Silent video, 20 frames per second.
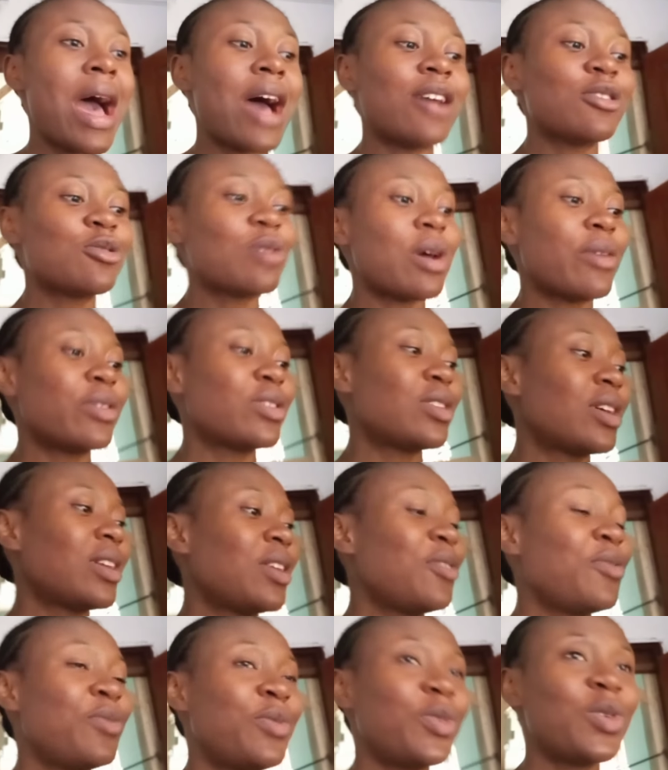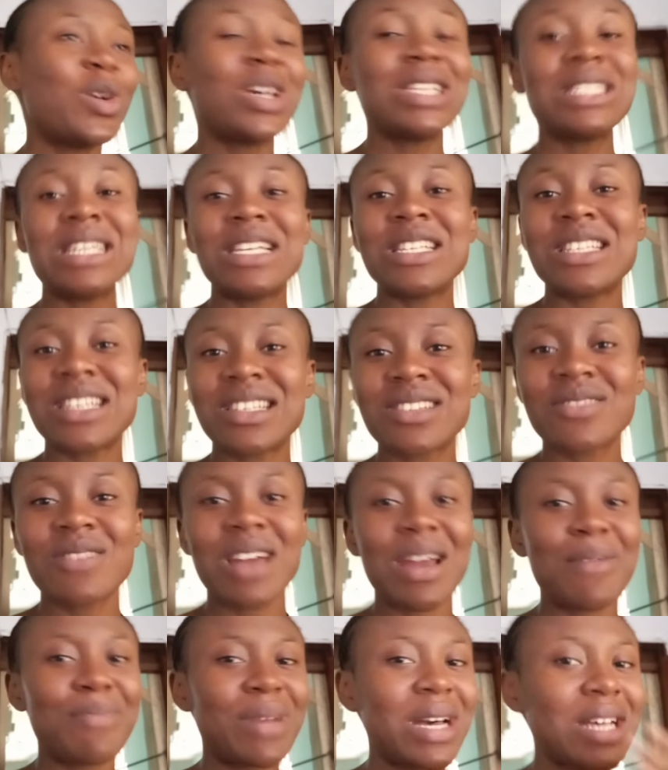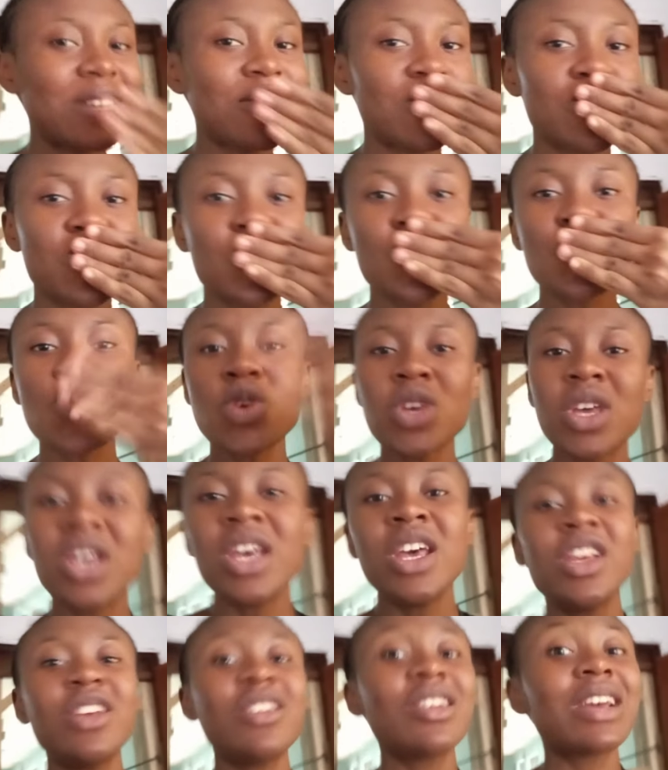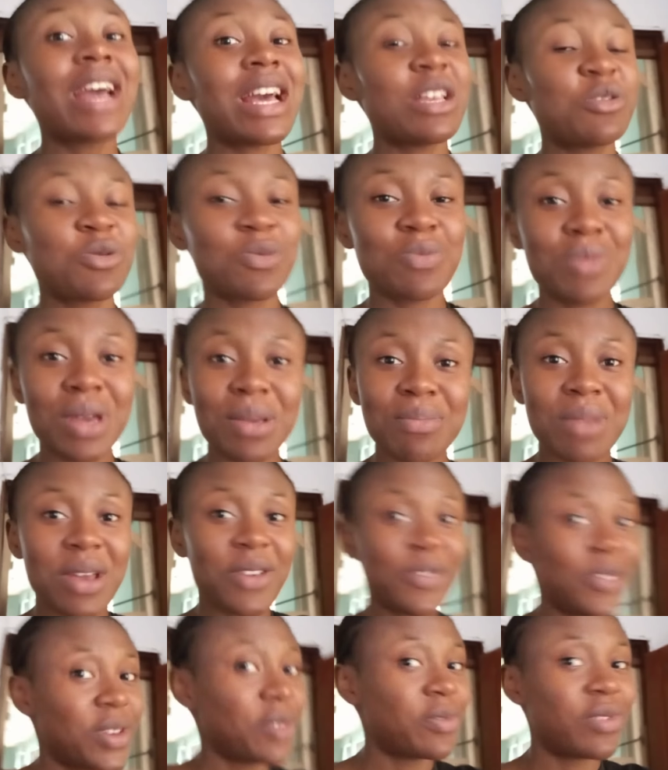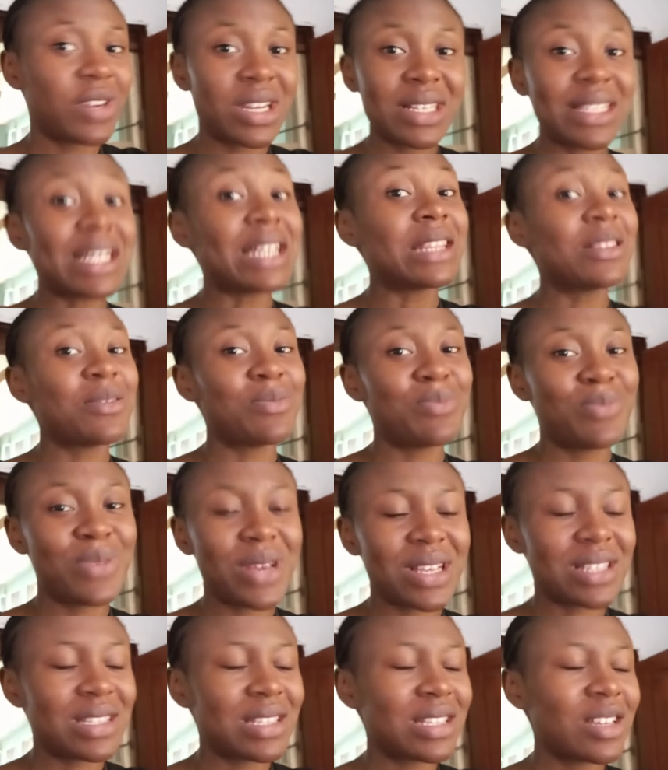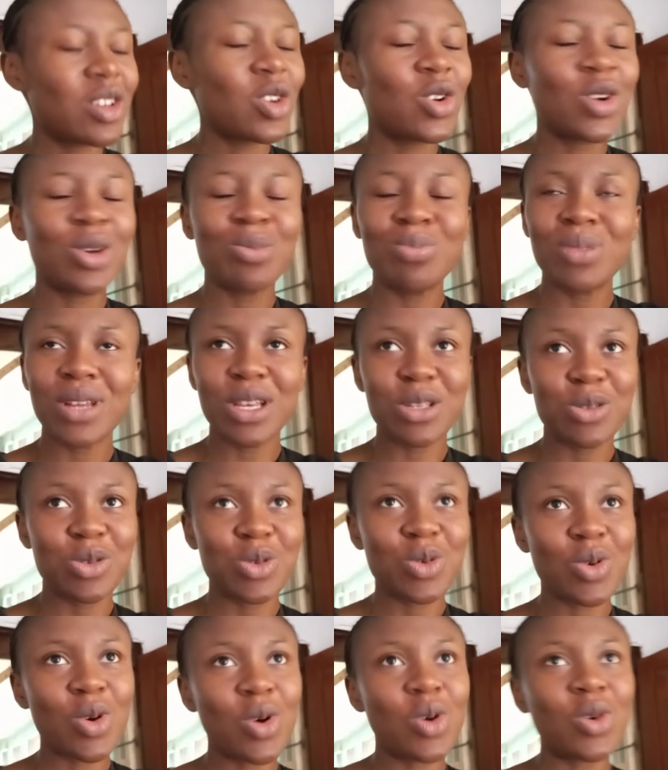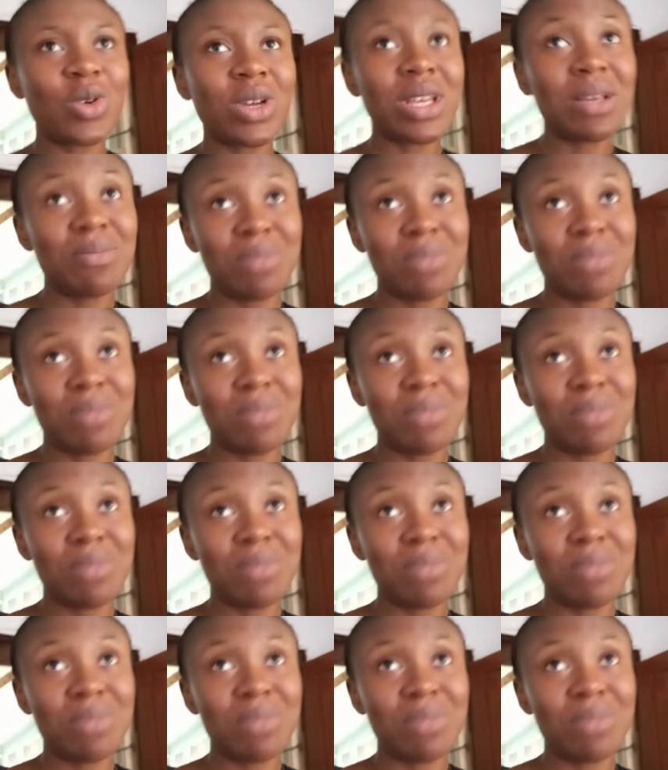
And to our returning viewers and subscribers, you guys remain my favorite and the best. God bless you all